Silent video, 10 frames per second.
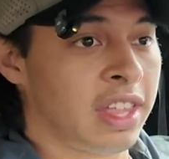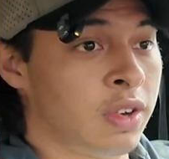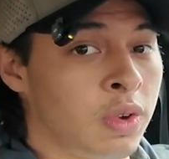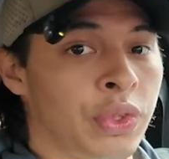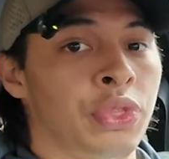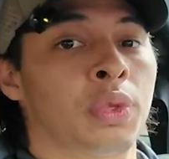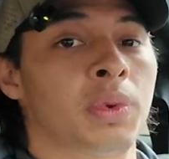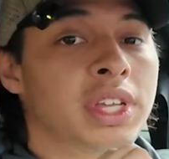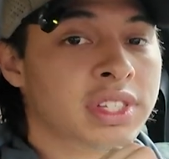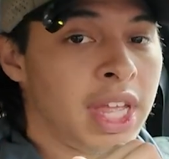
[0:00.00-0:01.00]
then you're doing
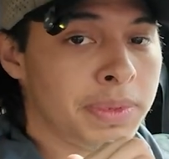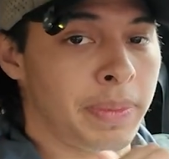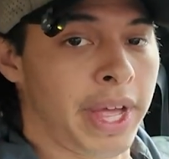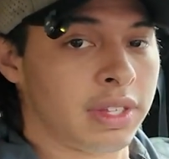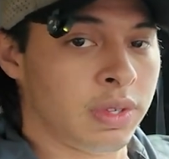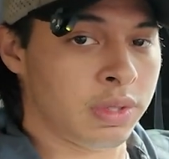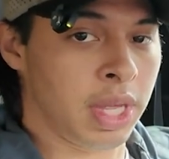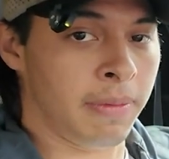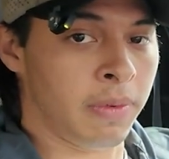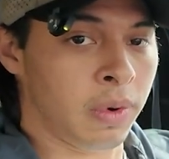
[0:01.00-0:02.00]
3 steps back, 2
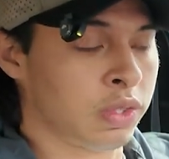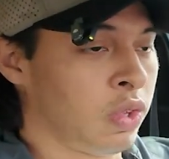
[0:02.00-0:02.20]
steps forward.